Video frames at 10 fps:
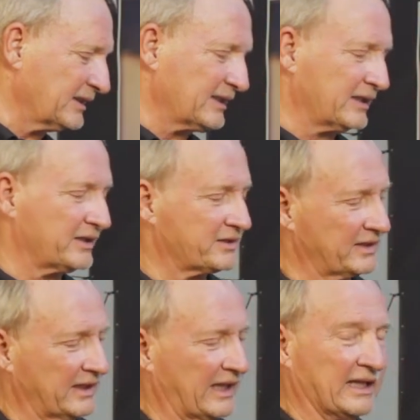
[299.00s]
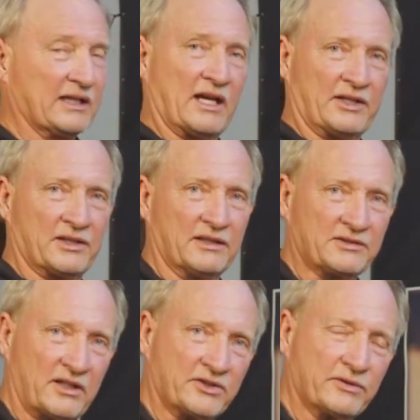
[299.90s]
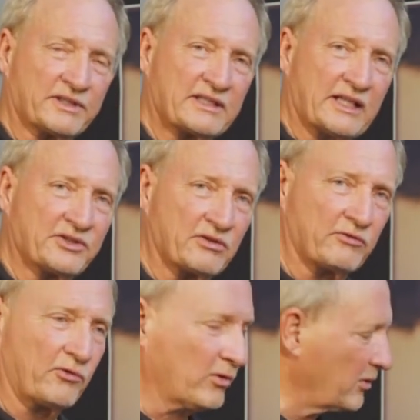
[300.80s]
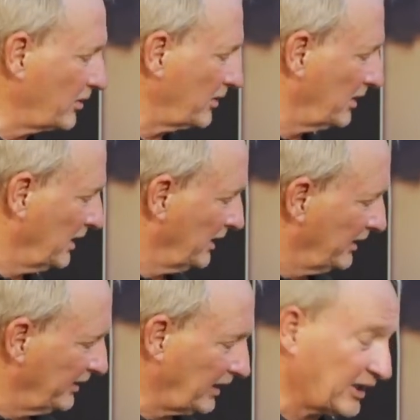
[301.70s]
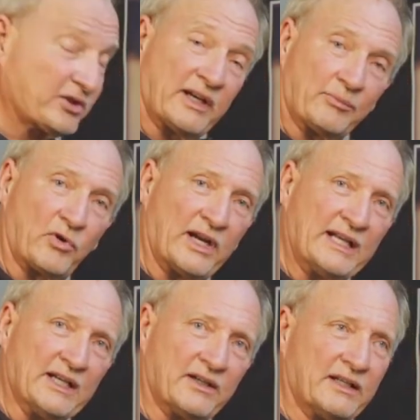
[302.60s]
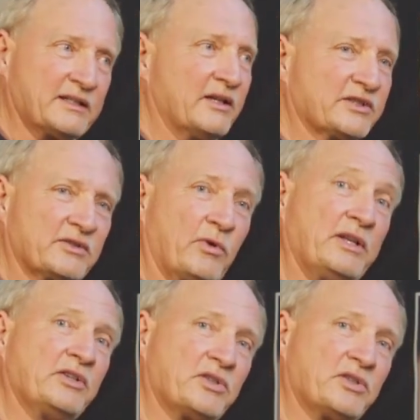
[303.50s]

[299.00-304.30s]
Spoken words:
is an igniter. It's also a sensor for the electronic brain here, and it tells it when to